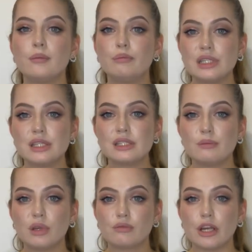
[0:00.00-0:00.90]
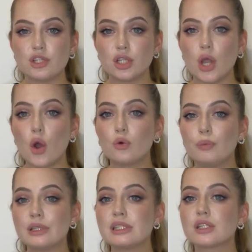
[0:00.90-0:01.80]
Business immigration
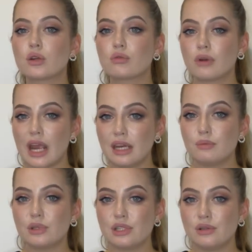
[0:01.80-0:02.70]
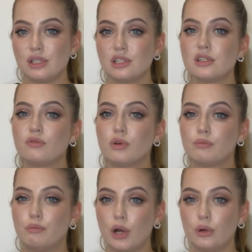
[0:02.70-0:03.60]
opens great opportunities for
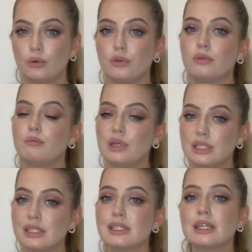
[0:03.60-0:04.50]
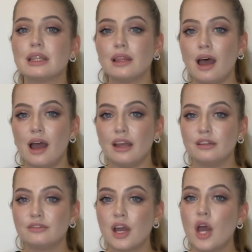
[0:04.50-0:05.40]
both business and life.